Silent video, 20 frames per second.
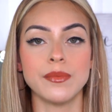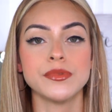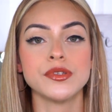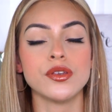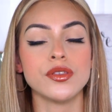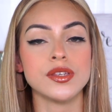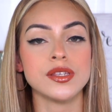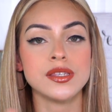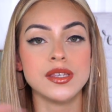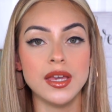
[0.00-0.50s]
So
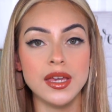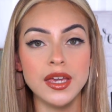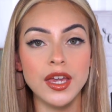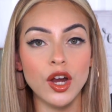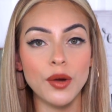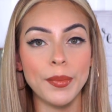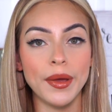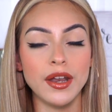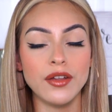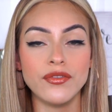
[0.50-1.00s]
the
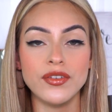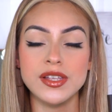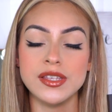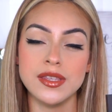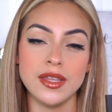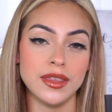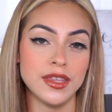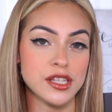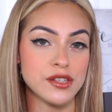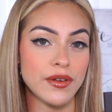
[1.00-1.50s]
skincare benefits
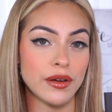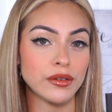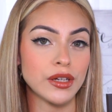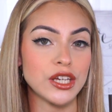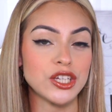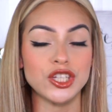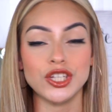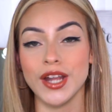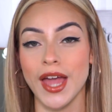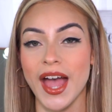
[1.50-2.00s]
that this
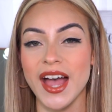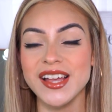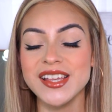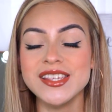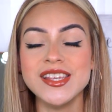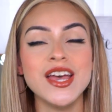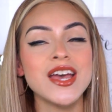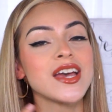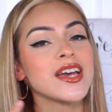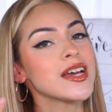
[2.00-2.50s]
foundation has,